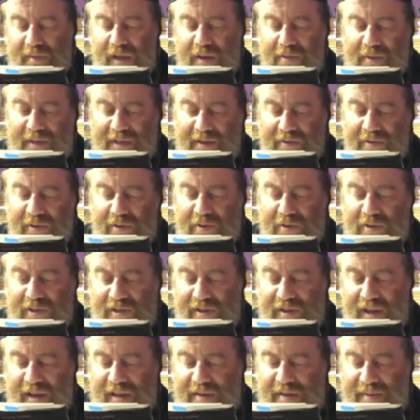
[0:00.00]
With the fruits,
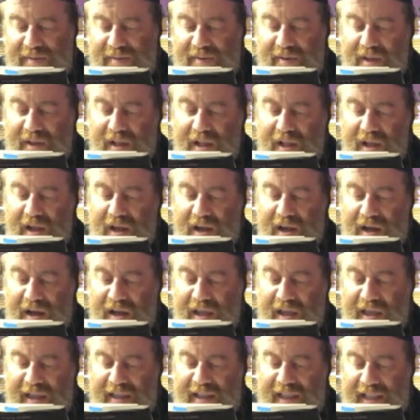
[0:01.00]
right?
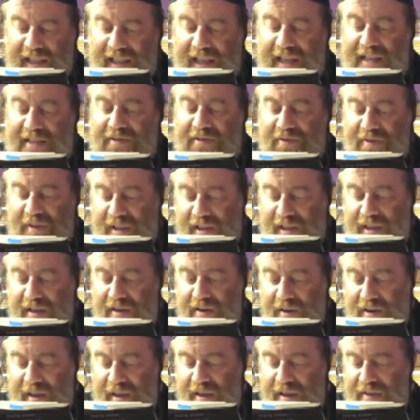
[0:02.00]
It has filling.
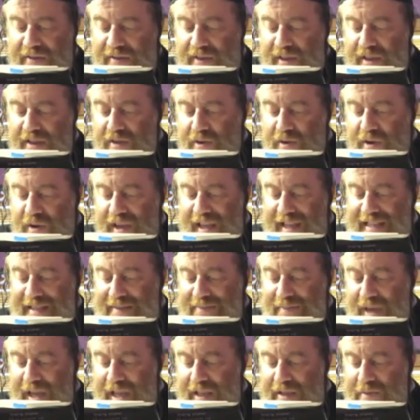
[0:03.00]
Okay, the dough is
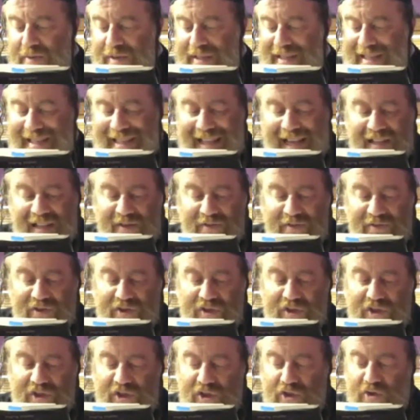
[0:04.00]
made with a lot of
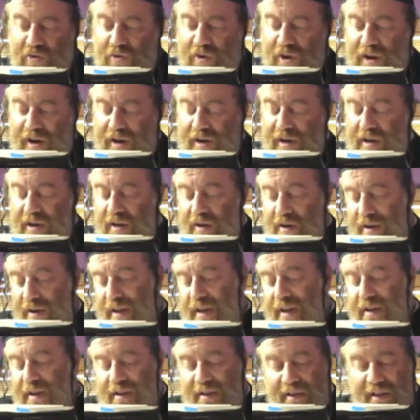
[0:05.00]
sugar.
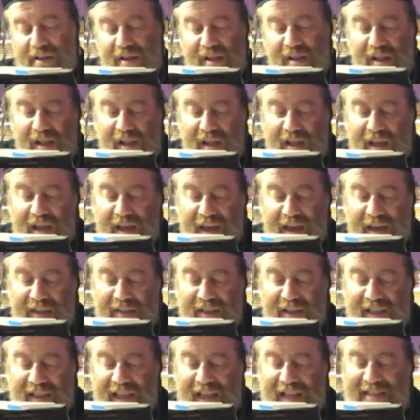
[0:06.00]
Okay,
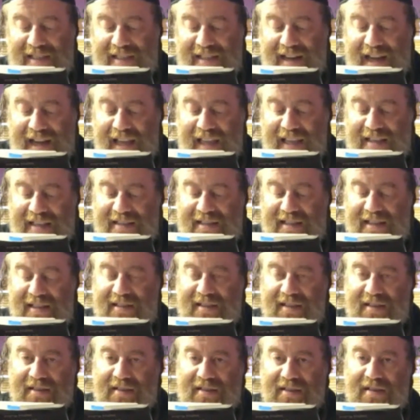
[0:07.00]
and it has dry
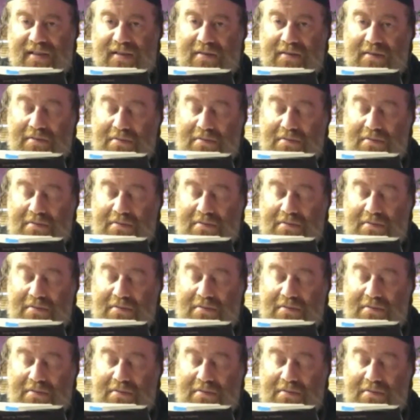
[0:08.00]
consistency.